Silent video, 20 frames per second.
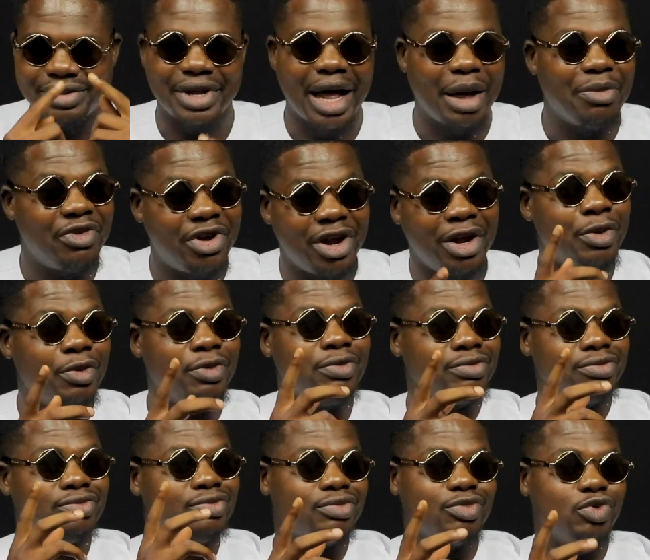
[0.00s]
I'm very
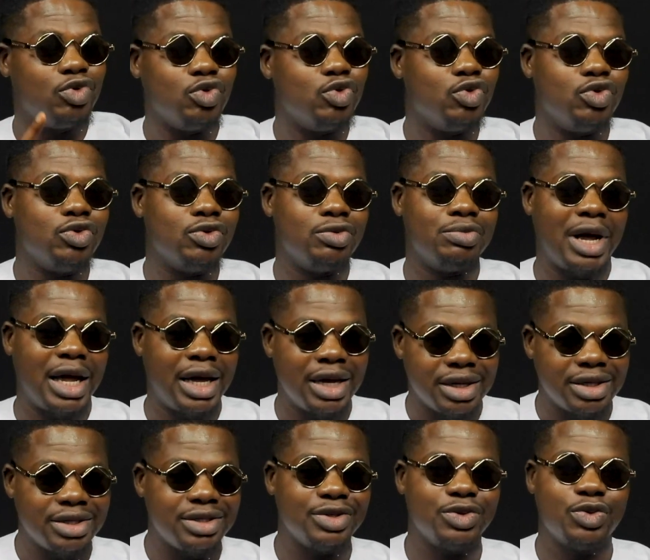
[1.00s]
good though. My
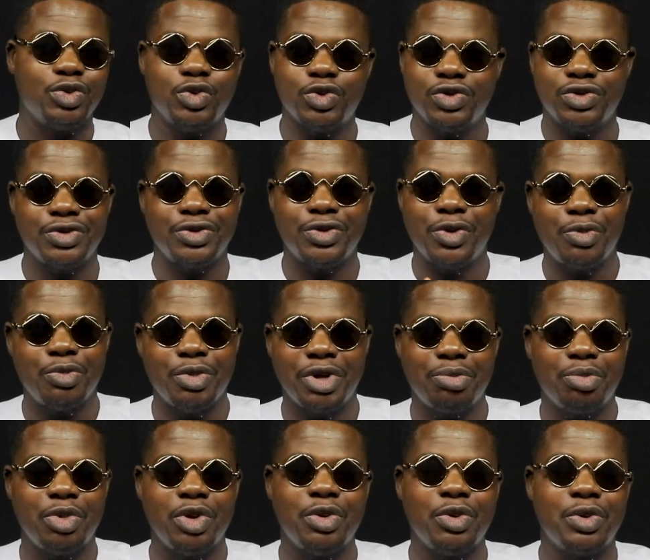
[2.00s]
English is good, so don't
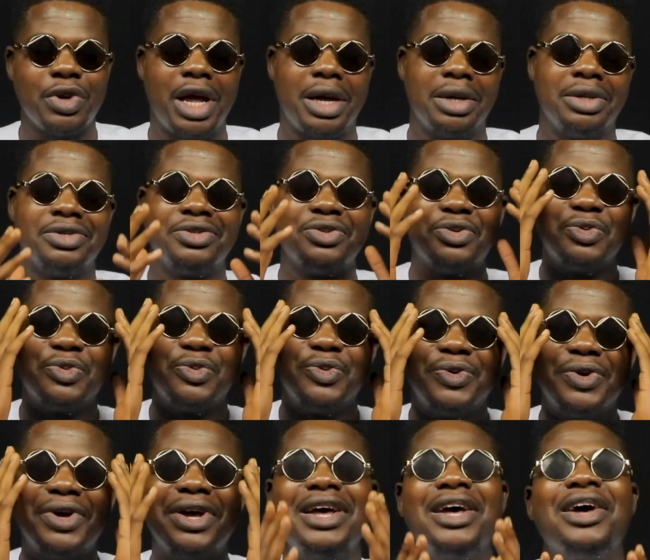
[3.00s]
make me look like it's not
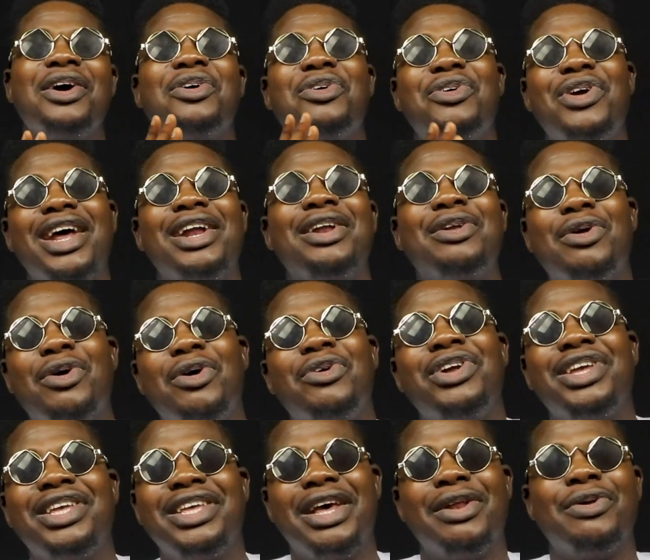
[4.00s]
good. Red
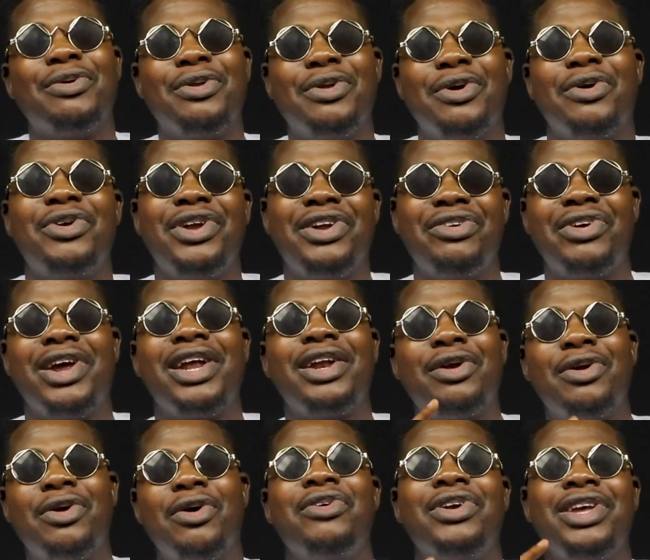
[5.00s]
lorry, yellow lorry,
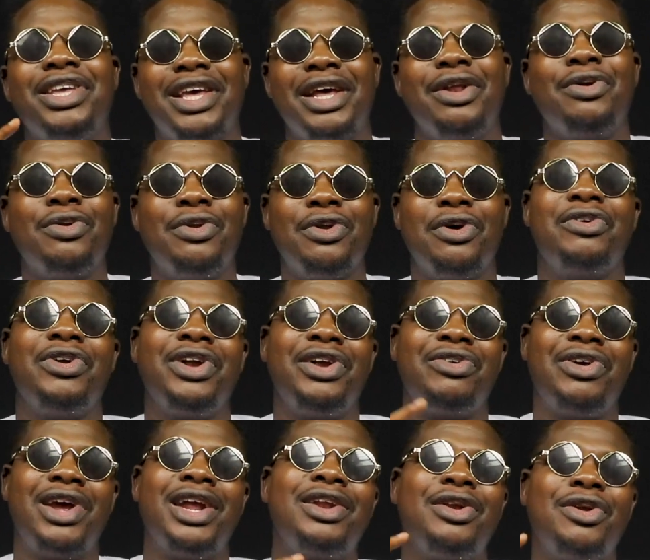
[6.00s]
red lorry, yellow lorry,
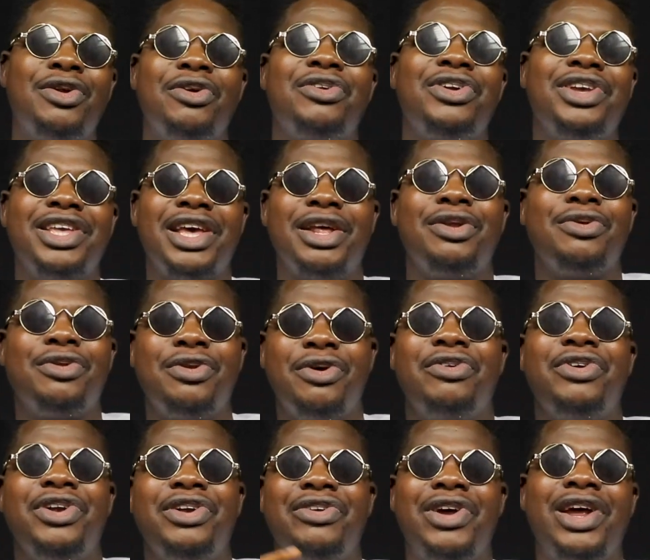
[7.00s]
red lorry, yellow
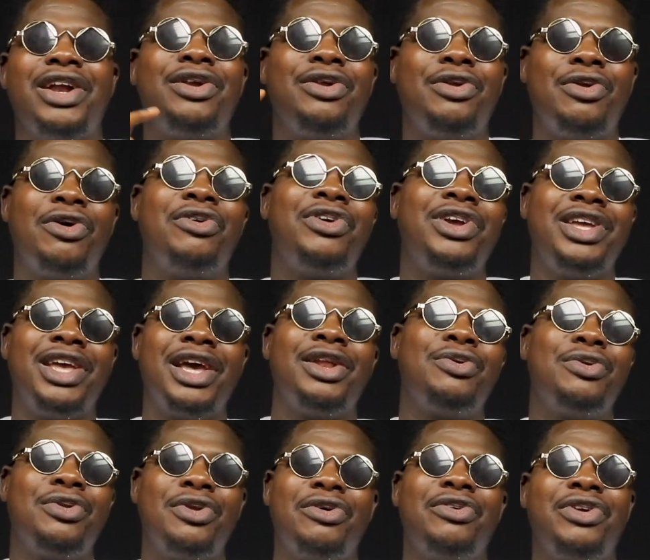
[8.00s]
lorry, red lorry,
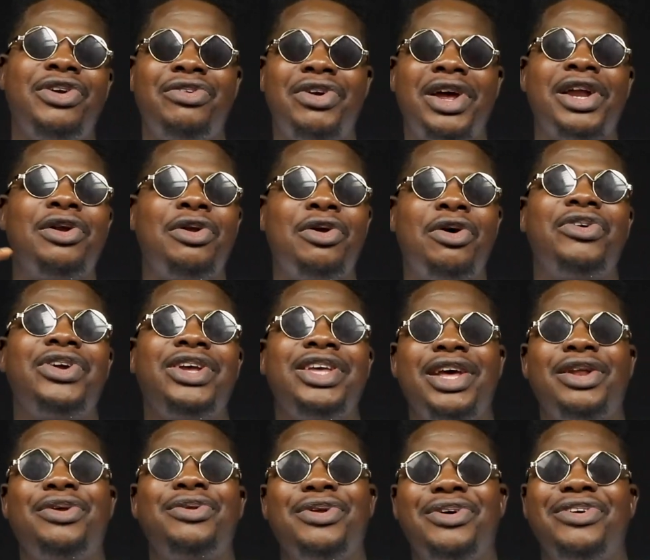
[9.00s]
yellow lorry, red lorry,
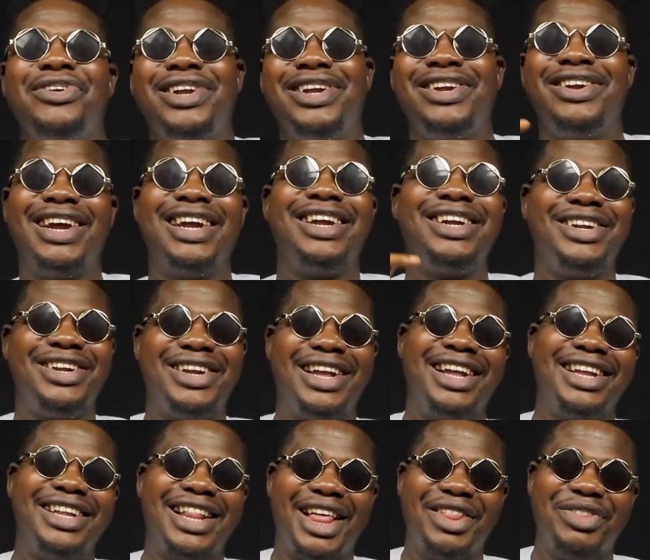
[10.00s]
yellow lorry, red.
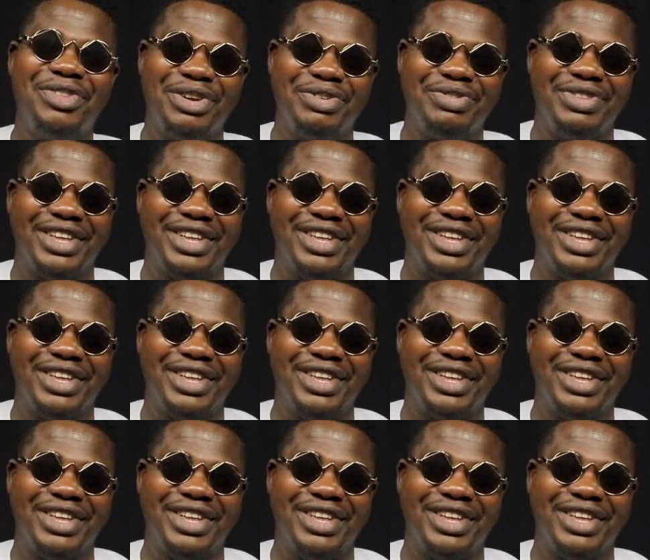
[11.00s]
Yeah, that.